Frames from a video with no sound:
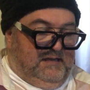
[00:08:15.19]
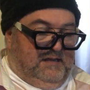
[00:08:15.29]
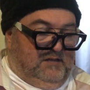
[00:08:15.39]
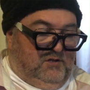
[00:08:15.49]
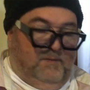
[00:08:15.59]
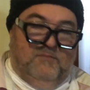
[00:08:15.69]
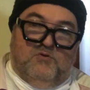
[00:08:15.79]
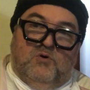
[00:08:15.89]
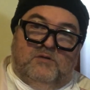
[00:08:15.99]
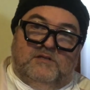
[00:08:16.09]
a lot of people
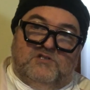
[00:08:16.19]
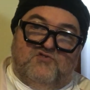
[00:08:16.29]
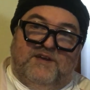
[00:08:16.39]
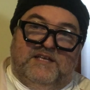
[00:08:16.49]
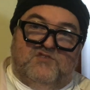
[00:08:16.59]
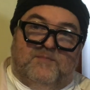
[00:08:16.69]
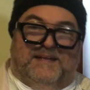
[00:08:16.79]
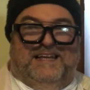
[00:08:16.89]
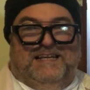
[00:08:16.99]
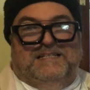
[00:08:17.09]
call it a string
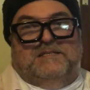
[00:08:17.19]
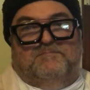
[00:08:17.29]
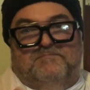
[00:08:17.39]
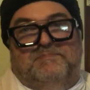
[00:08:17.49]
instrument. It is